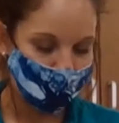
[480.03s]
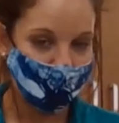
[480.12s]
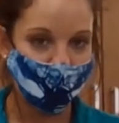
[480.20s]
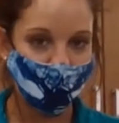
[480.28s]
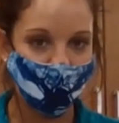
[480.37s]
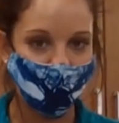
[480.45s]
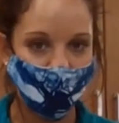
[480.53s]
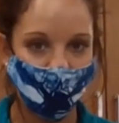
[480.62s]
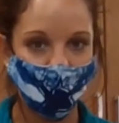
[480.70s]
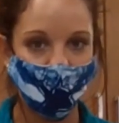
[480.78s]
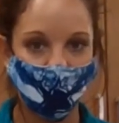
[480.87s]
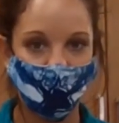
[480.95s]
going to be
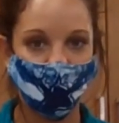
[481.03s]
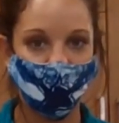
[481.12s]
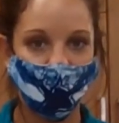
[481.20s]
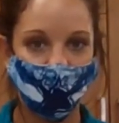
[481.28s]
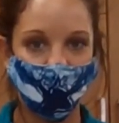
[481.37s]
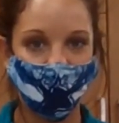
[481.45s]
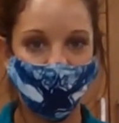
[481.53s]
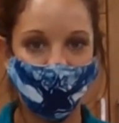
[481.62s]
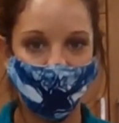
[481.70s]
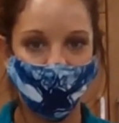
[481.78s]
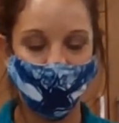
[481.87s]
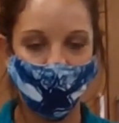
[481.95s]
making sure that
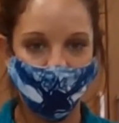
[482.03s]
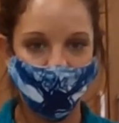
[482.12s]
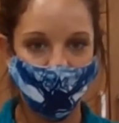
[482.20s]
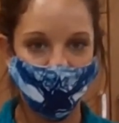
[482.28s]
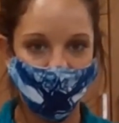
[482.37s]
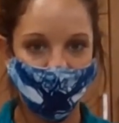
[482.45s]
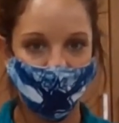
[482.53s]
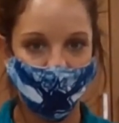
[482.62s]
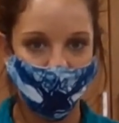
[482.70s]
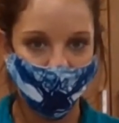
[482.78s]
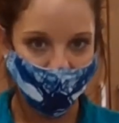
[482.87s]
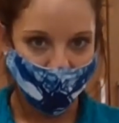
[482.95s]
everything is
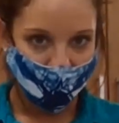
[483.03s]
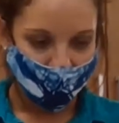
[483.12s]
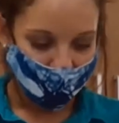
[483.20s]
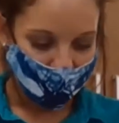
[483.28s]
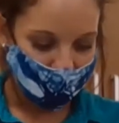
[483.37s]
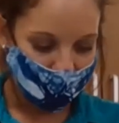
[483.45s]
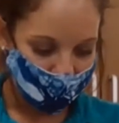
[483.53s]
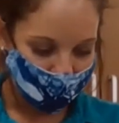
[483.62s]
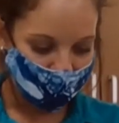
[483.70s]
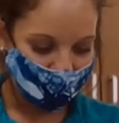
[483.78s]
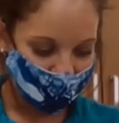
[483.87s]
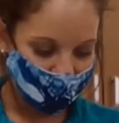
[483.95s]
facing
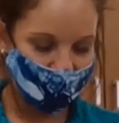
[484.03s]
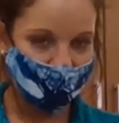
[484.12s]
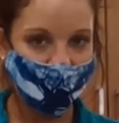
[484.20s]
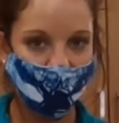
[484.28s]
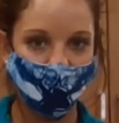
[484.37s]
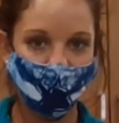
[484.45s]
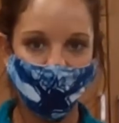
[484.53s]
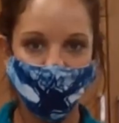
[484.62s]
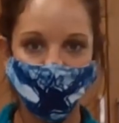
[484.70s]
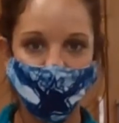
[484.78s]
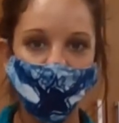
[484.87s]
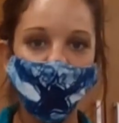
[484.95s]
towards the center
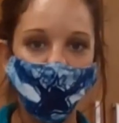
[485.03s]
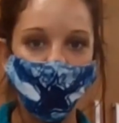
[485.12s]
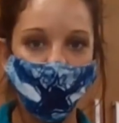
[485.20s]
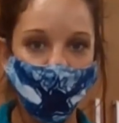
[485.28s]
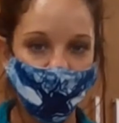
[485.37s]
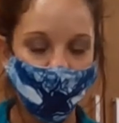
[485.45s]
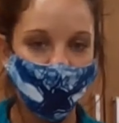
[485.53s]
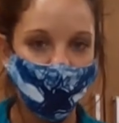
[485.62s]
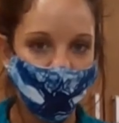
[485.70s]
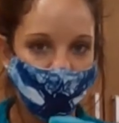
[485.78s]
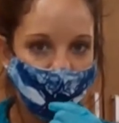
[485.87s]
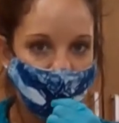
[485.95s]
of the sterile field,
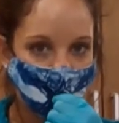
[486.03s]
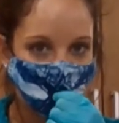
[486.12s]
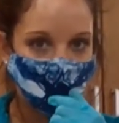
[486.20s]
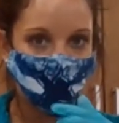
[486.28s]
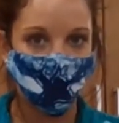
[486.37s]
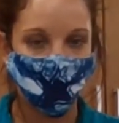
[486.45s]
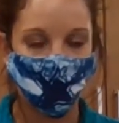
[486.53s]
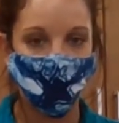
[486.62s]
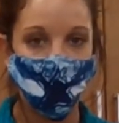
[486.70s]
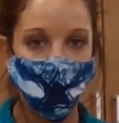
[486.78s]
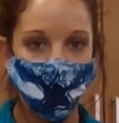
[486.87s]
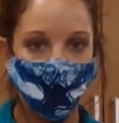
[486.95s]
and as we use it,
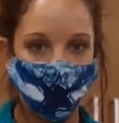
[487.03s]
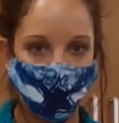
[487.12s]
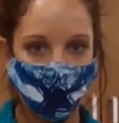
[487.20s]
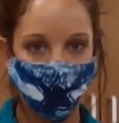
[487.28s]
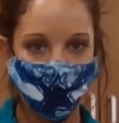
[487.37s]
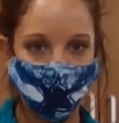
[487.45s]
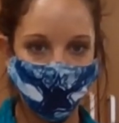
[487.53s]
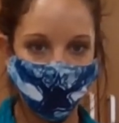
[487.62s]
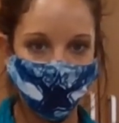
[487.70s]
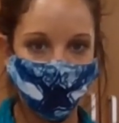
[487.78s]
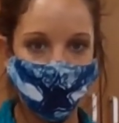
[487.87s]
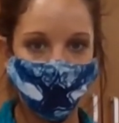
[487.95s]
we're going
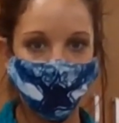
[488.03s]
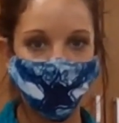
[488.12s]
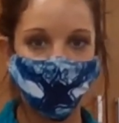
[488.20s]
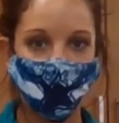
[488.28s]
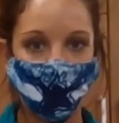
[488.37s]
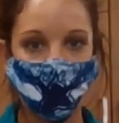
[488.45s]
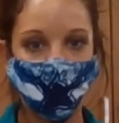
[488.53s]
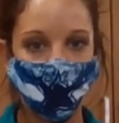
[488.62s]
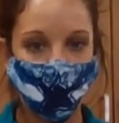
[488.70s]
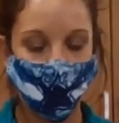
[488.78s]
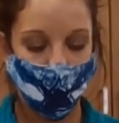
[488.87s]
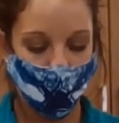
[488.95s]
to be placing
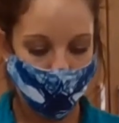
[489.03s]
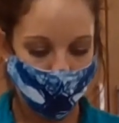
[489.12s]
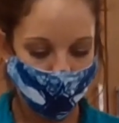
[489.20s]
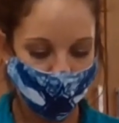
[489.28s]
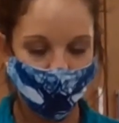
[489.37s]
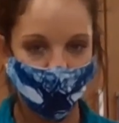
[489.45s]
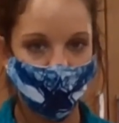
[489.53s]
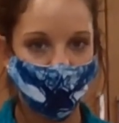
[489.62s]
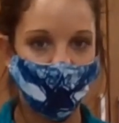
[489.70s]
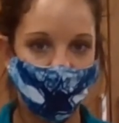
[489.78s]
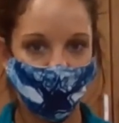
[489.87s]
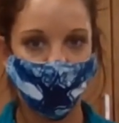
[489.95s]
it towards
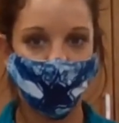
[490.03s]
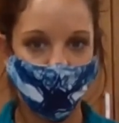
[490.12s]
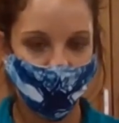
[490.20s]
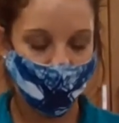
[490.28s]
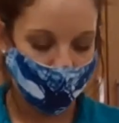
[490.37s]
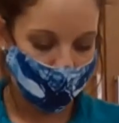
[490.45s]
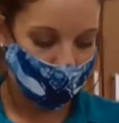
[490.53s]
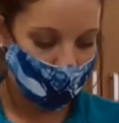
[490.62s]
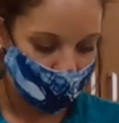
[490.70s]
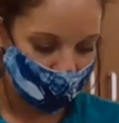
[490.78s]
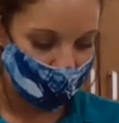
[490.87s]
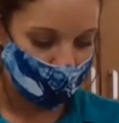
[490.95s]
the outer side of
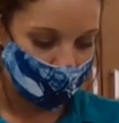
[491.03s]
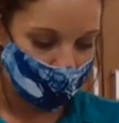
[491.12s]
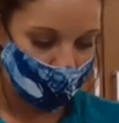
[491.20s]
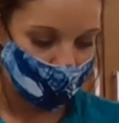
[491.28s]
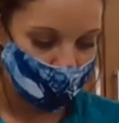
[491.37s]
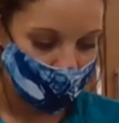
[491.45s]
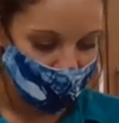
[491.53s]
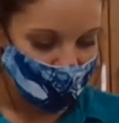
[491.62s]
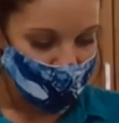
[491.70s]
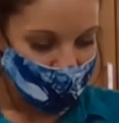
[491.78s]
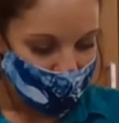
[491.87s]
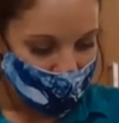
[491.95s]
the sterile field.
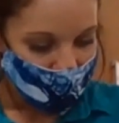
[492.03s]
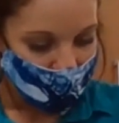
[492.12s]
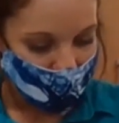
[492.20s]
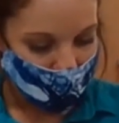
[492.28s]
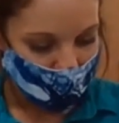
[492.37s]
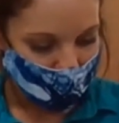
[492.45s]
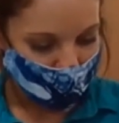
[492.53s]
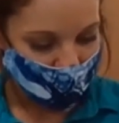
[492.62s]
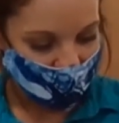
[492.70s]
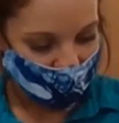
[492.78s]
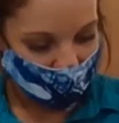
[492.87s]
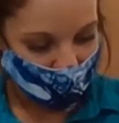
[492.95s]

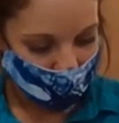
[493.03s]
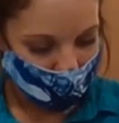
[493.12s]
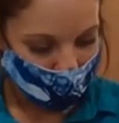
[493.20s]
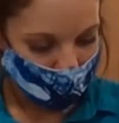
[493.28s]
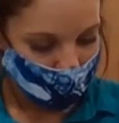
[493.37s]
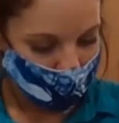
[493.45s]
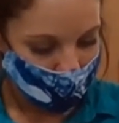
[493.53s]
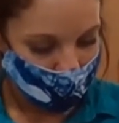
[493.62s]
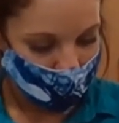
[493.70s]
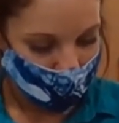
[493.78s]
So